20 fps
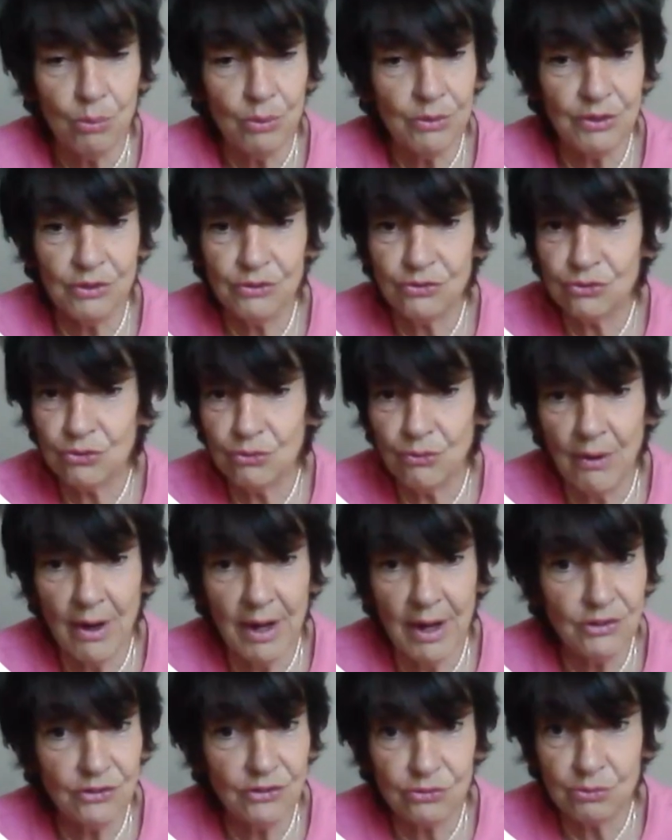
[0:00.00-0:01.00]
With his
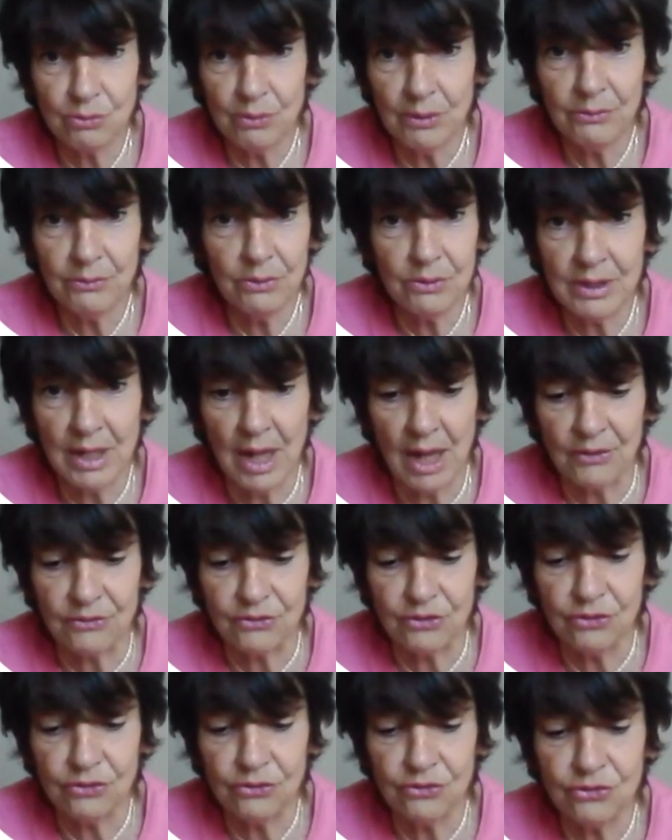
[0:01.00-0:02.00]
grey squirrel
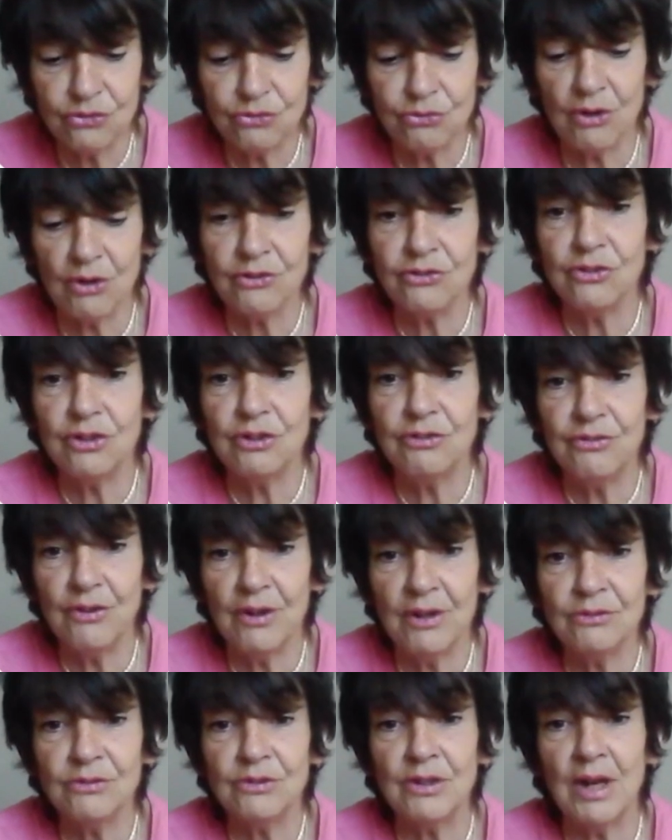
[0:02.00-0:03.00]
cousins, Rusty
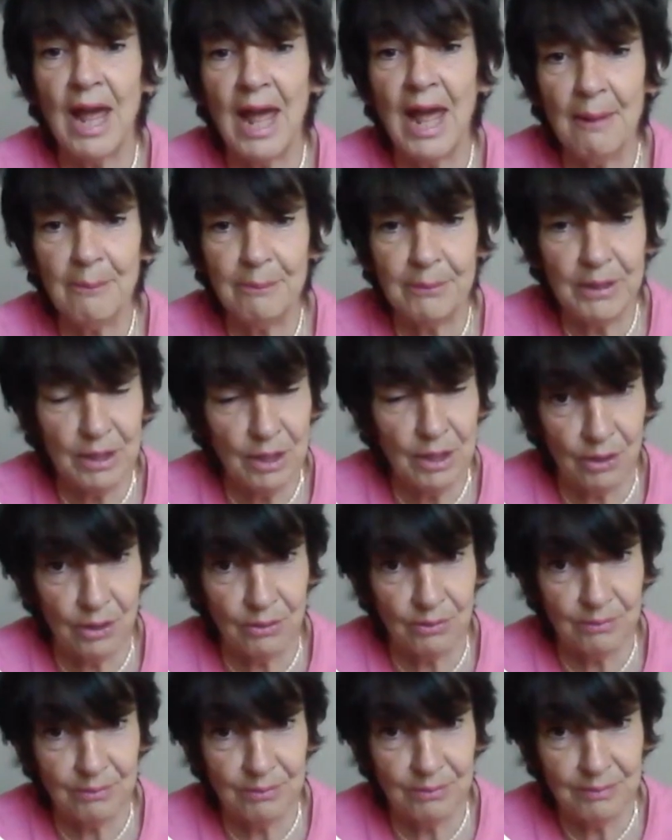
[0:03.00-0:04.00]
found a happy
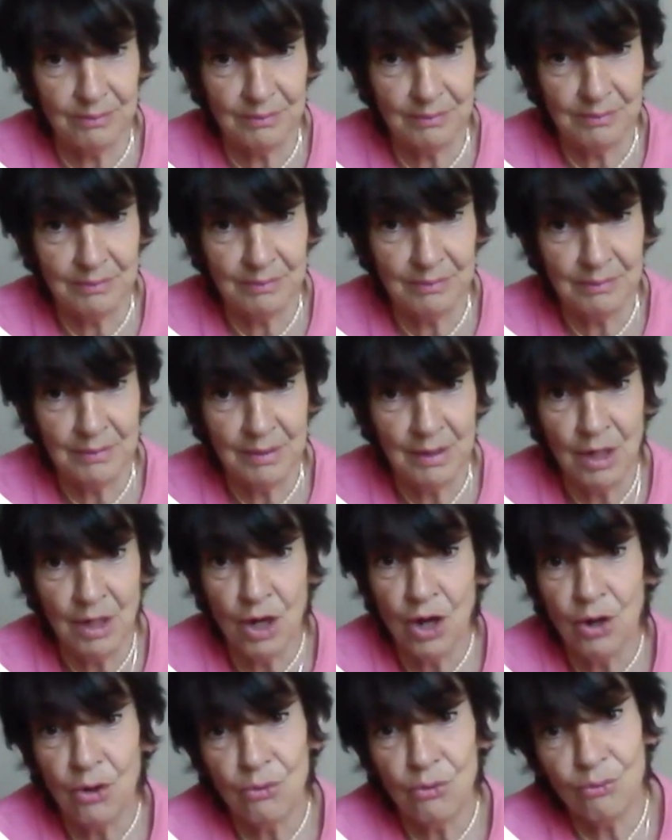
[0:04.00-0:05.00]
home.
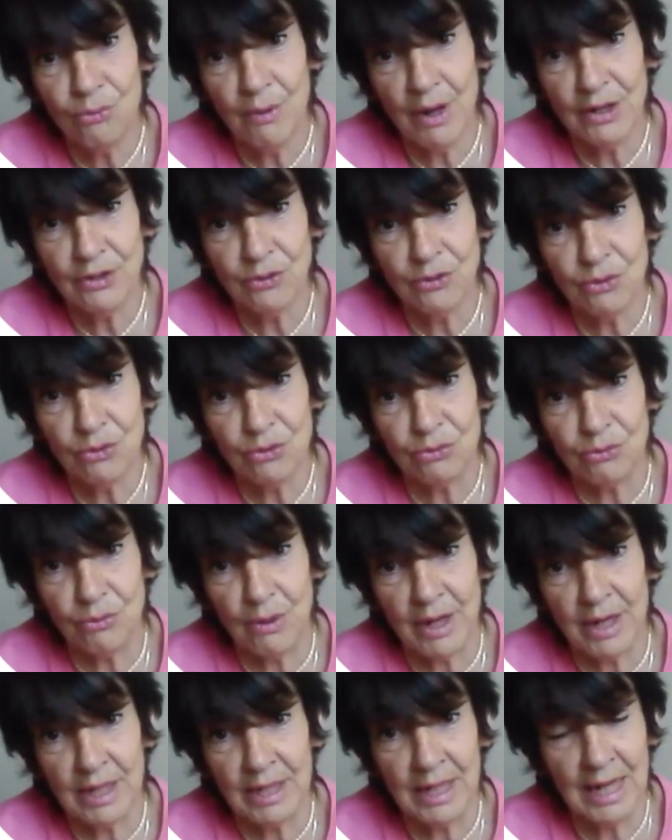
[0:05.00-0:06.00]
Red or
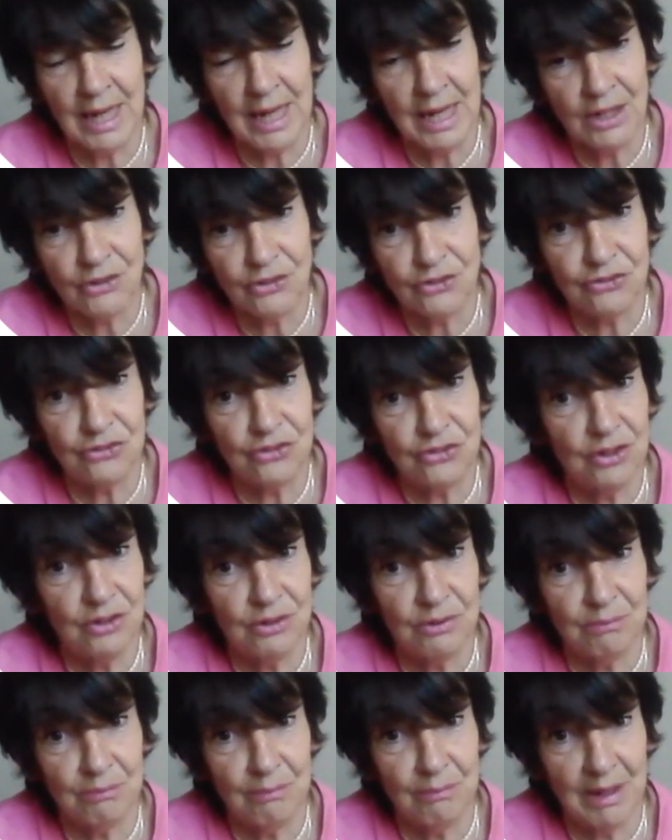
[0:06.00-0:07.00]
grey, it
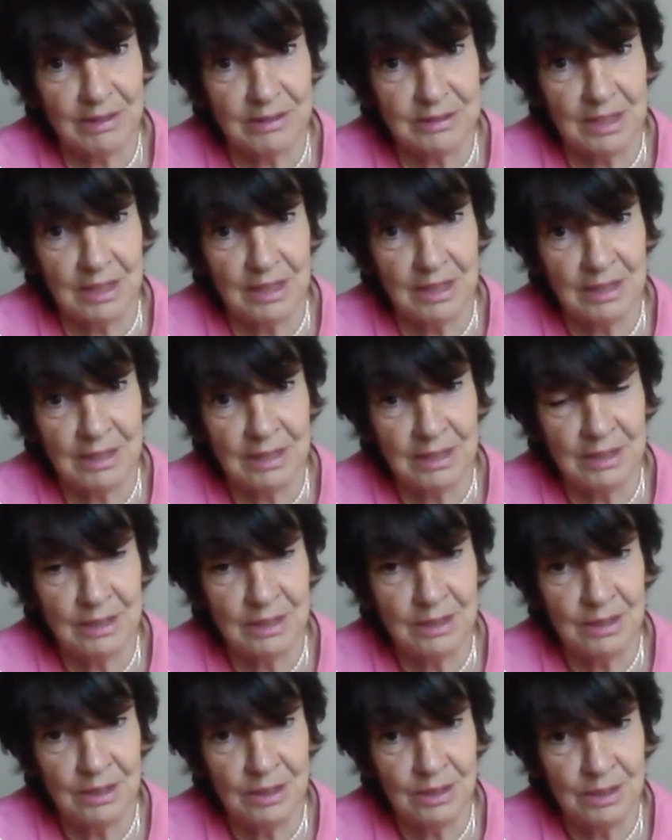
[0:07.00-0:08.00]
didn't matter.
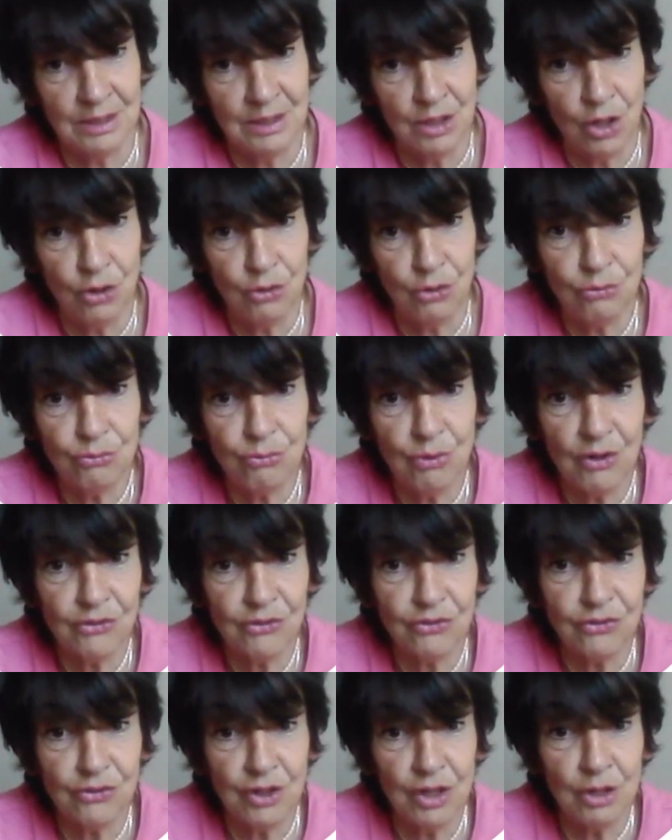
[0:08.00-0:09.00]

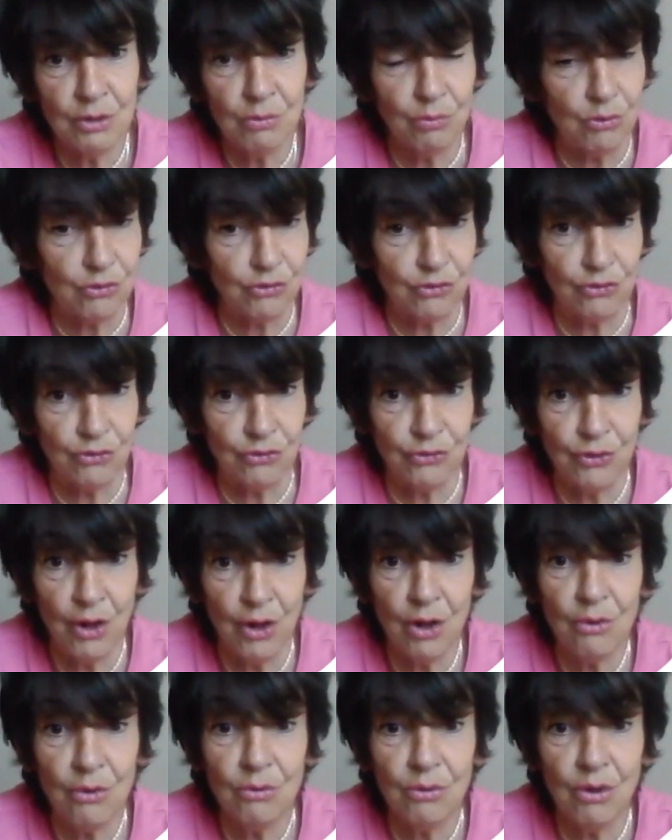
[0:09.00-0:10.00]
Rusty was
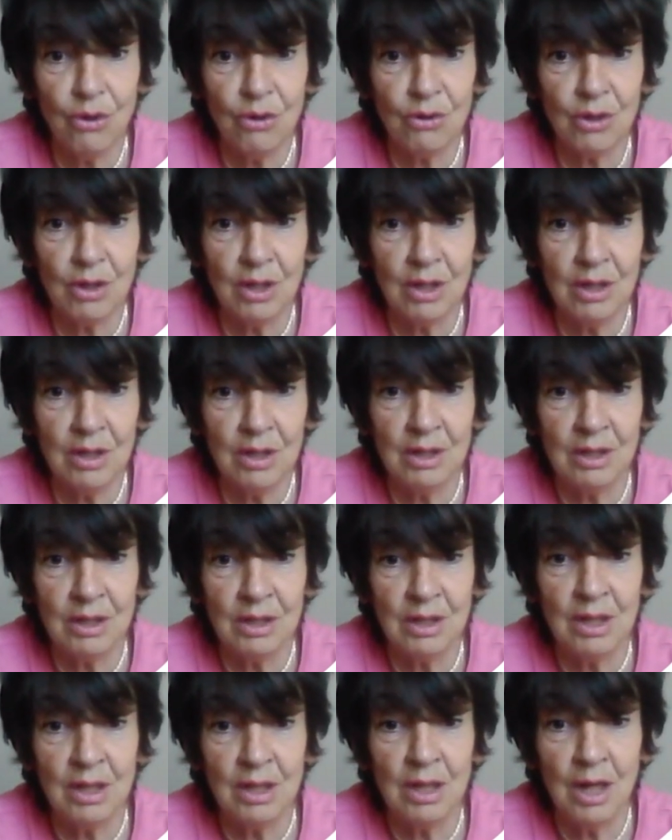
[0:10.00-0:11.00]
no longer
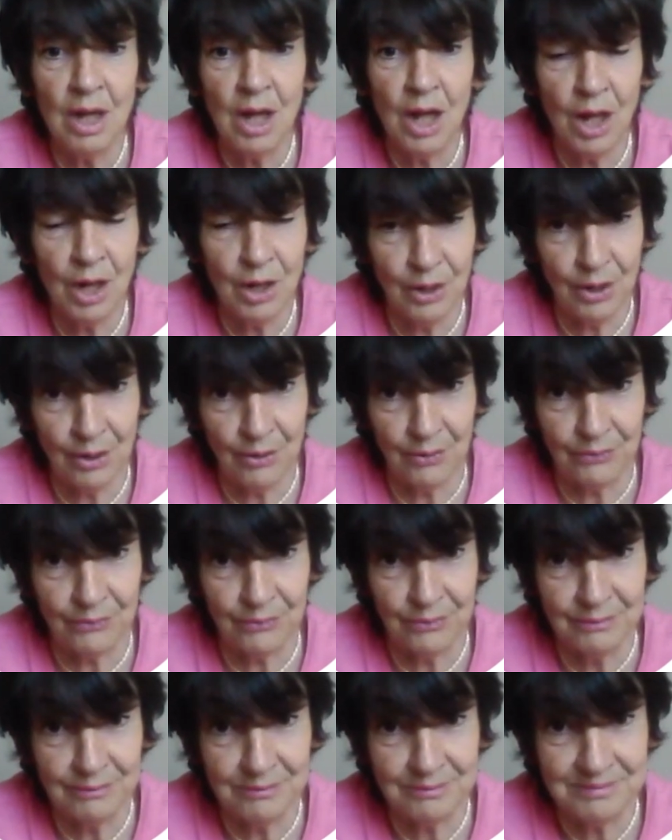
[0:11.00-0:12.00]

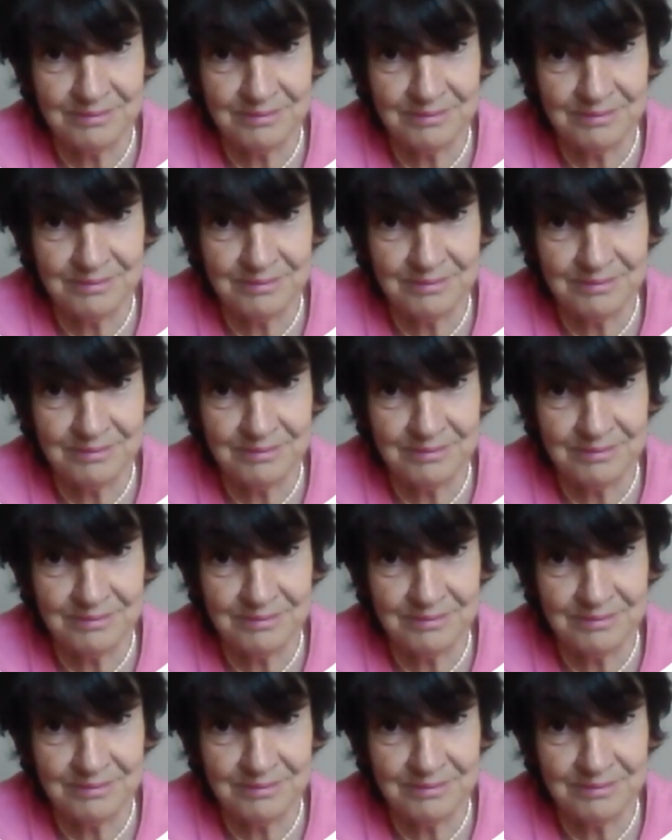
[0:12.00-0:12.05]
alone.